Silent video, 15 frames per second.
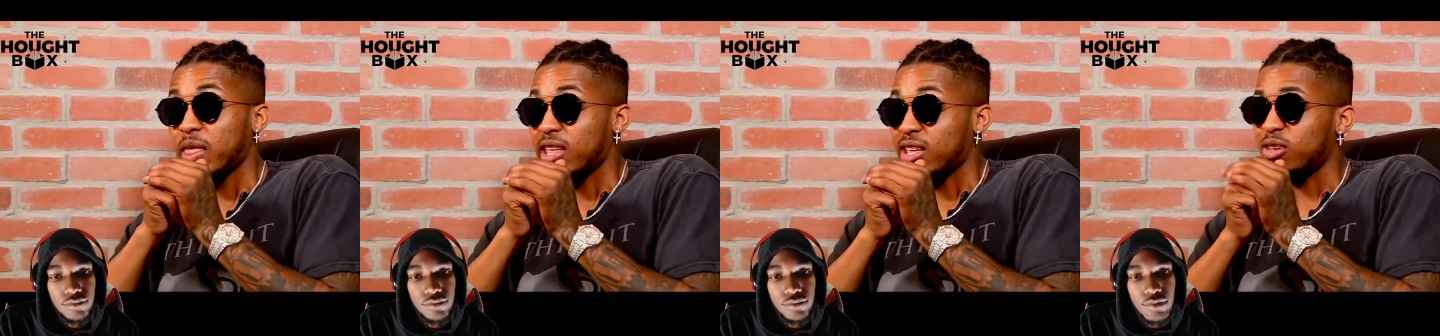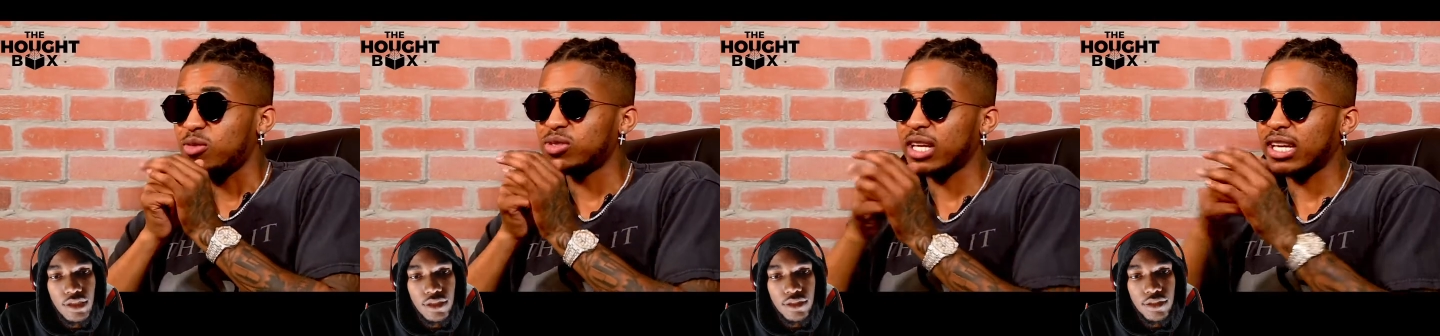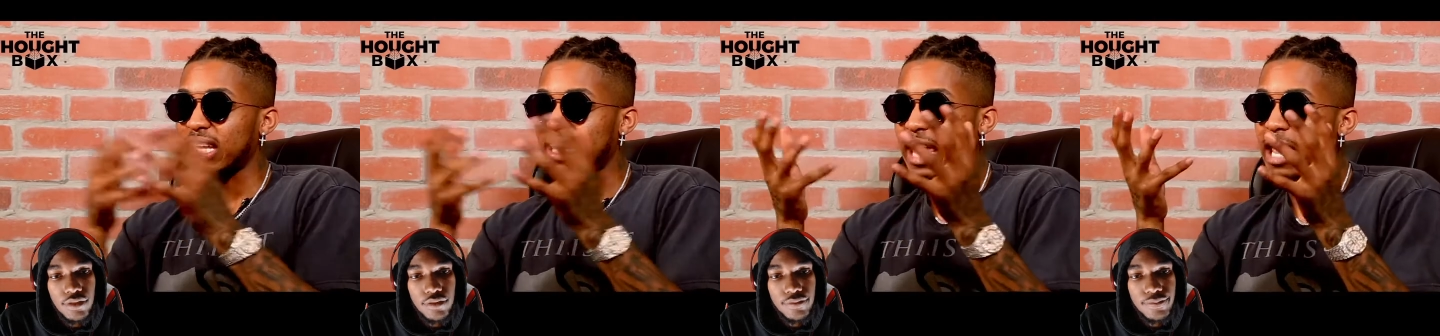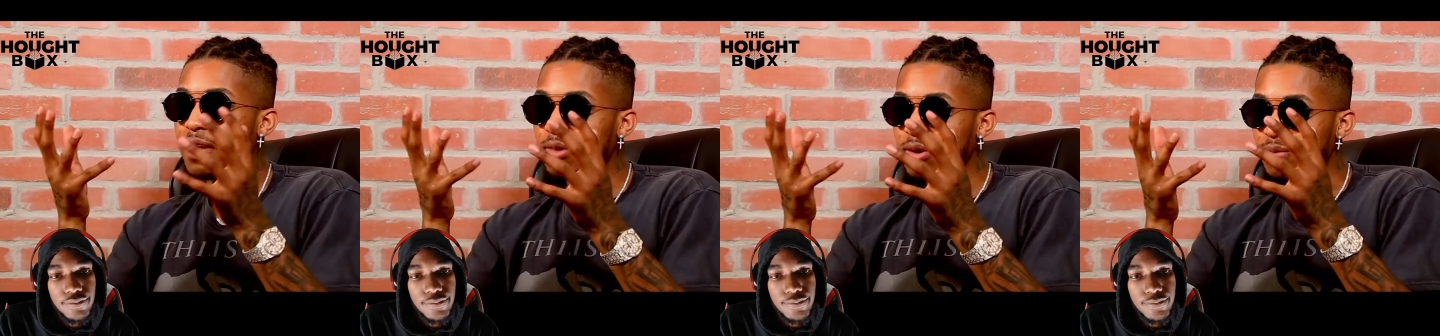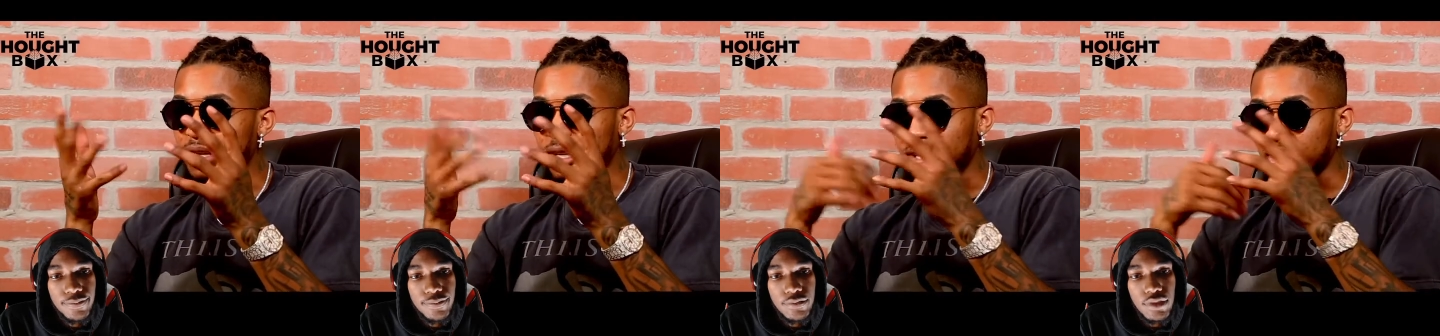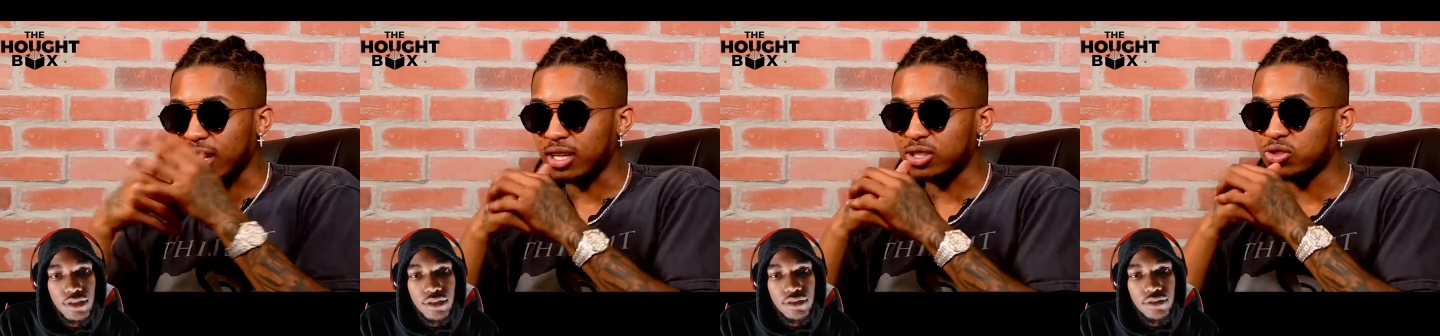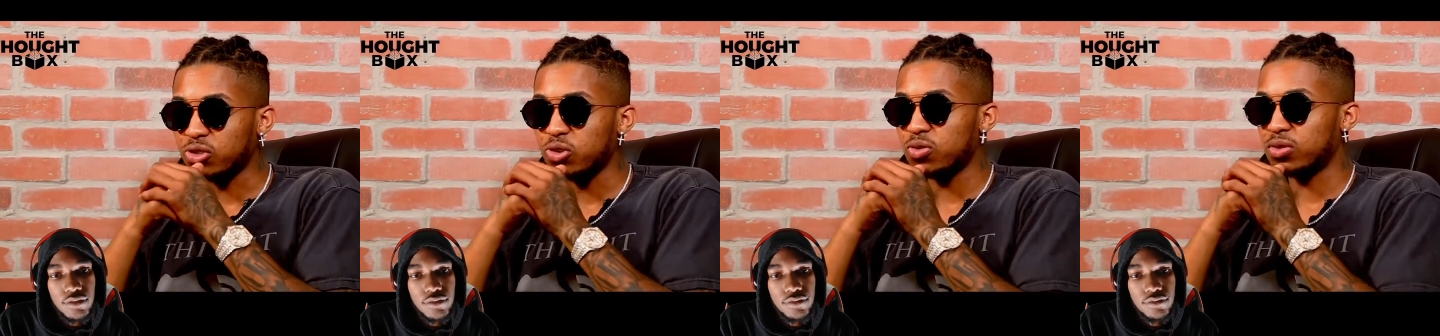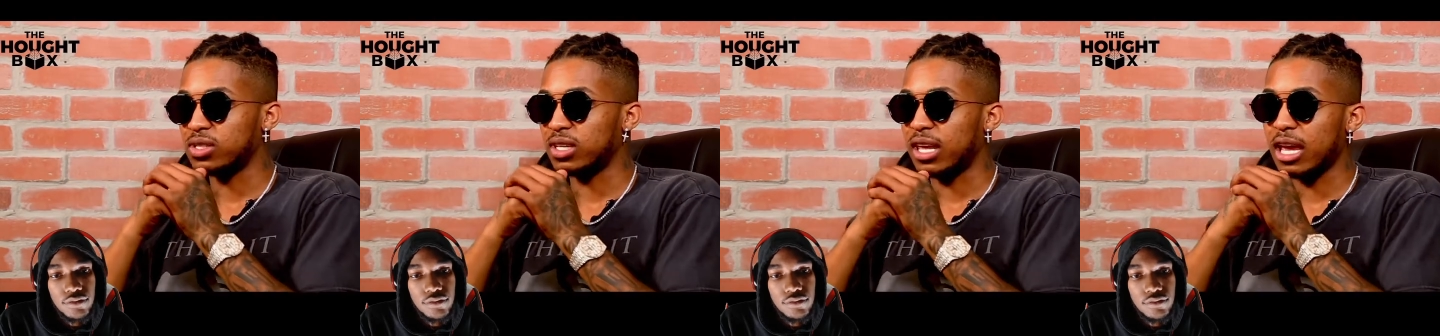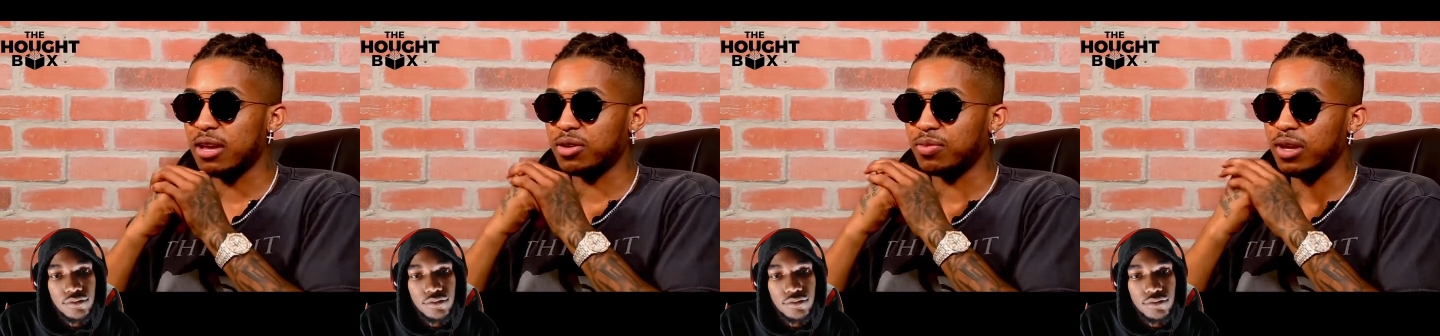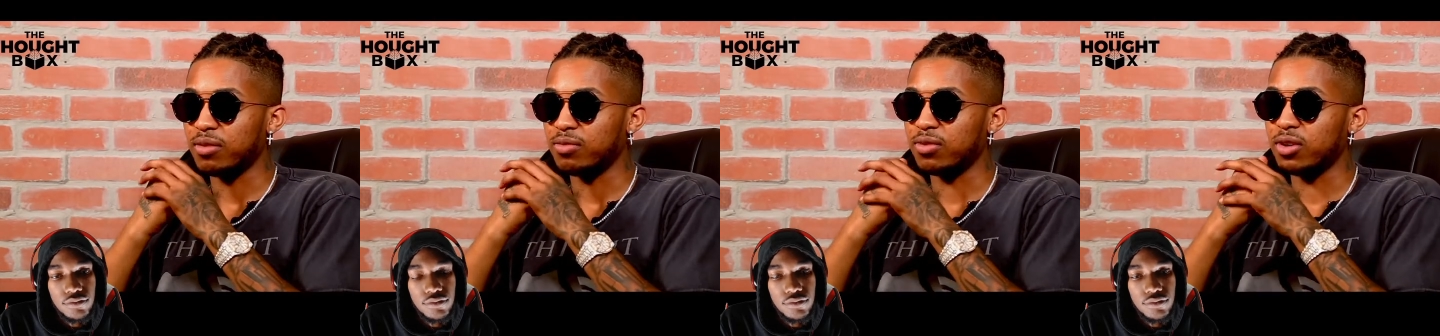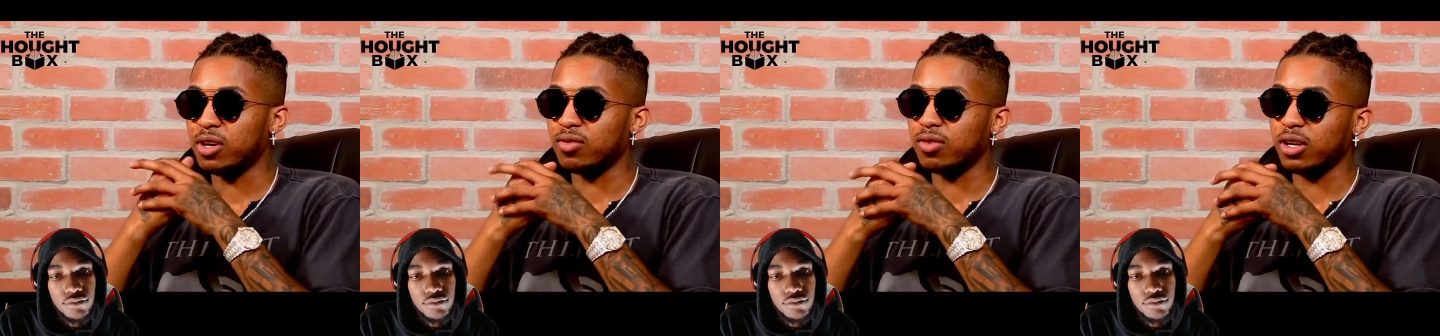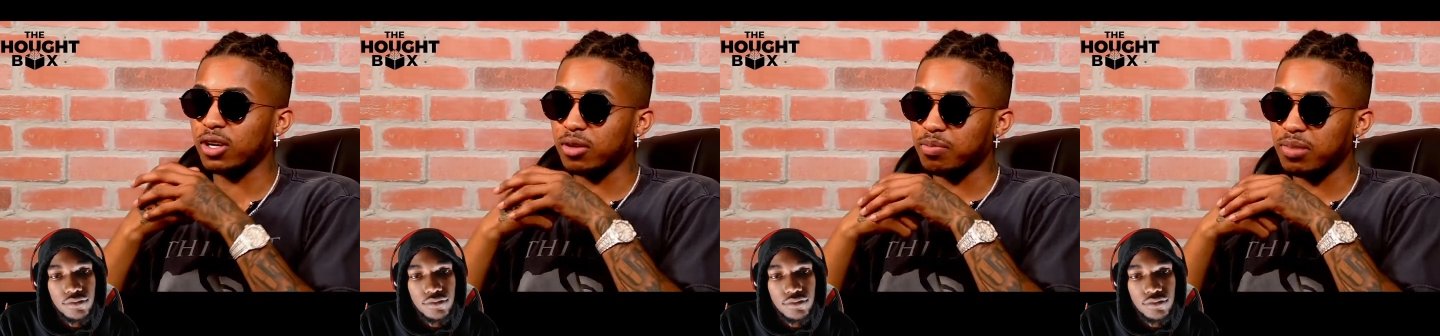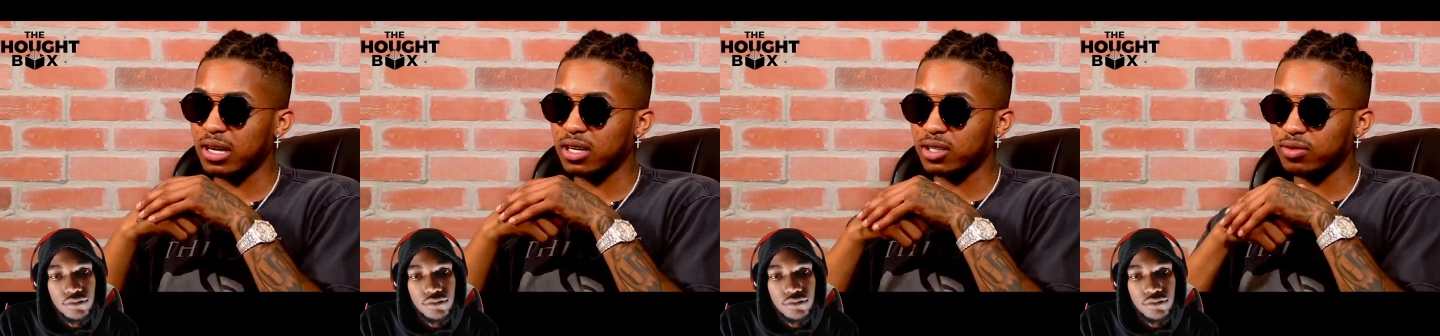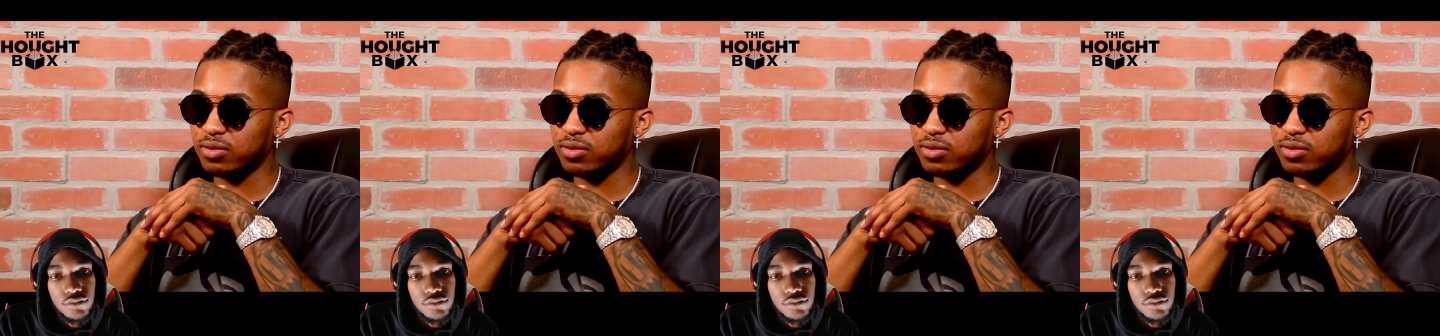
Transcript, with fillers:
Speaker 1: It was like a game to me. Like school was a game to me. I'm very, very competitive.